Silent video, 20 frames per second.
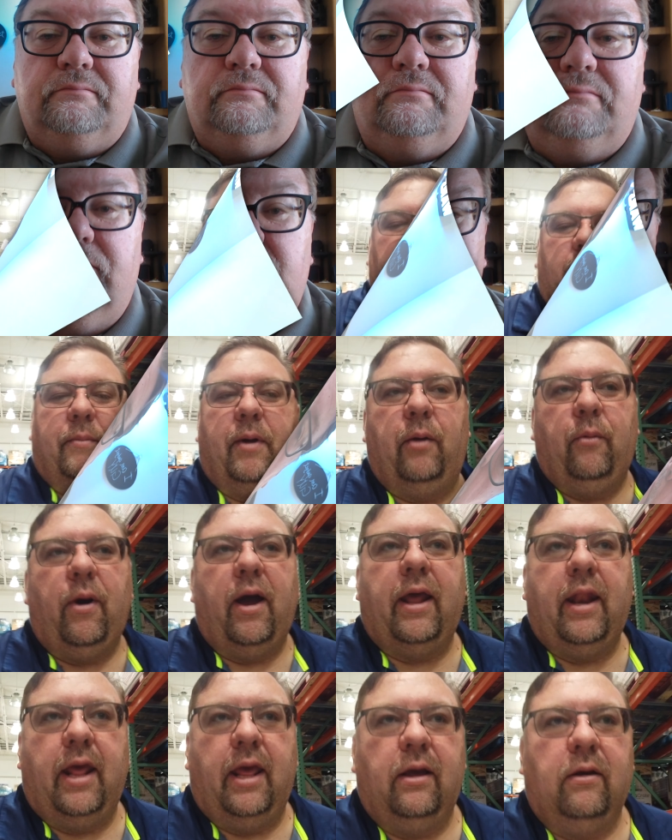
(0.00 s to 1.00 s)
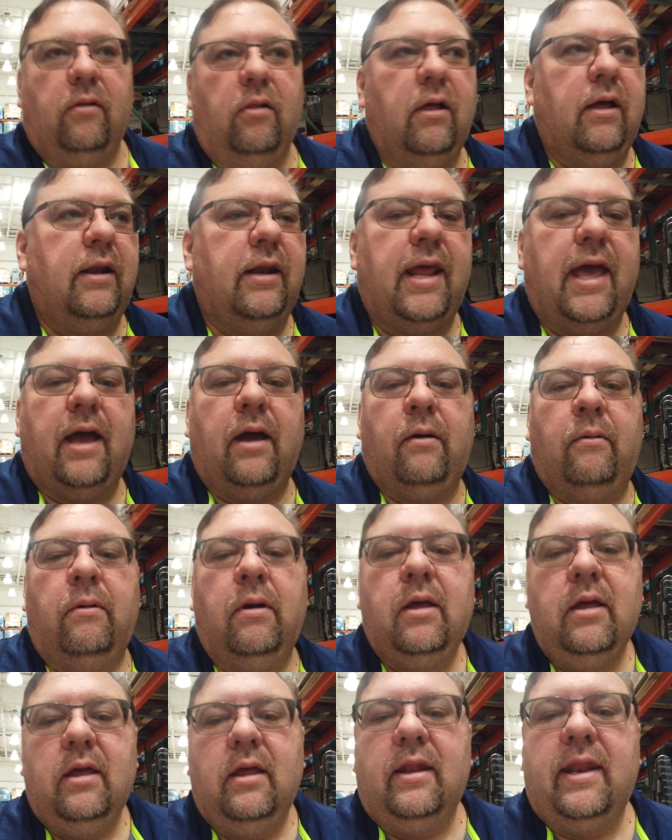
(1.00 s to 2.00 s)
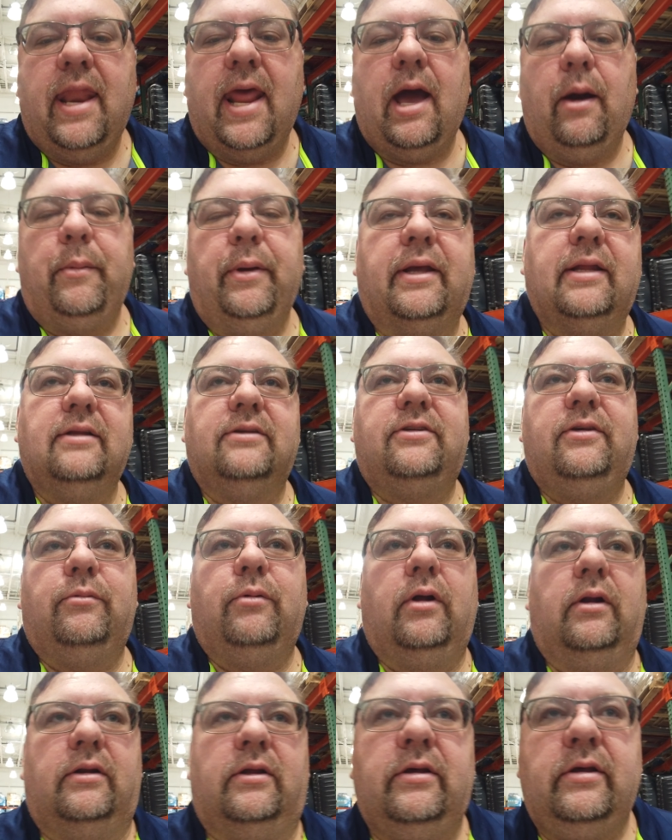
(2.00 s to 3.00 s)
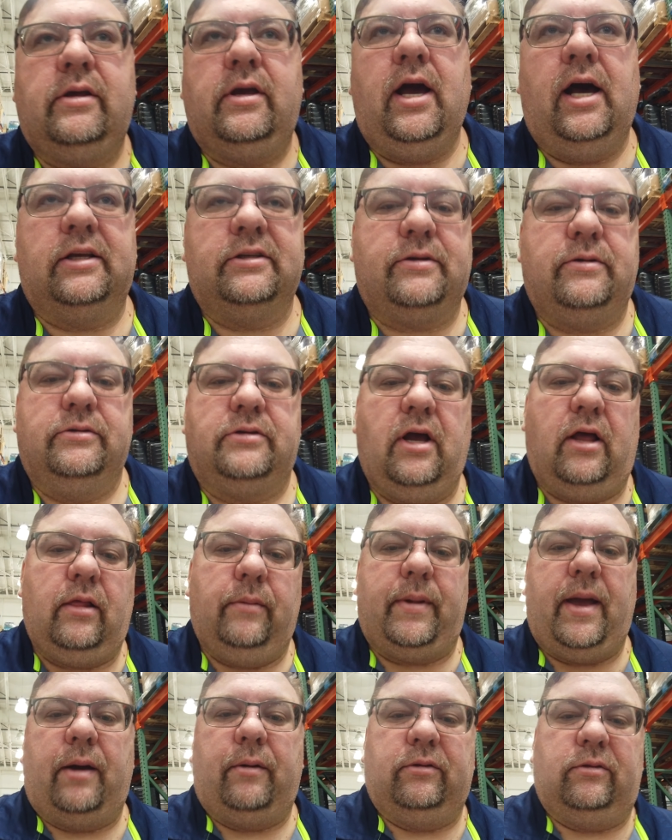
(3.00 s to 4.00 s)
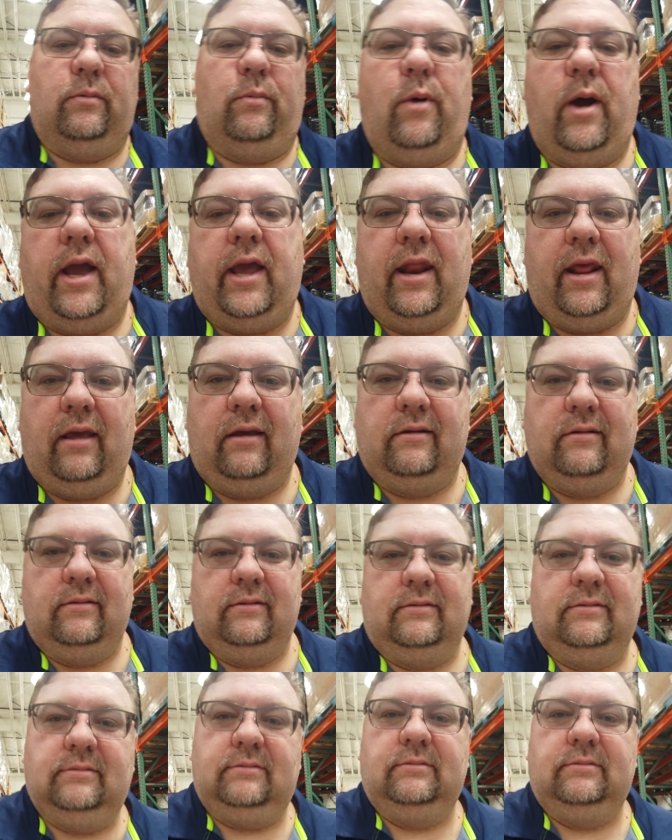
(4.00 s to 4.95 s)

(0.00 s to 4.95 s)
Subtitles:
So I got my wide angle on now. Now we can see what Costco's all about with the wide angle.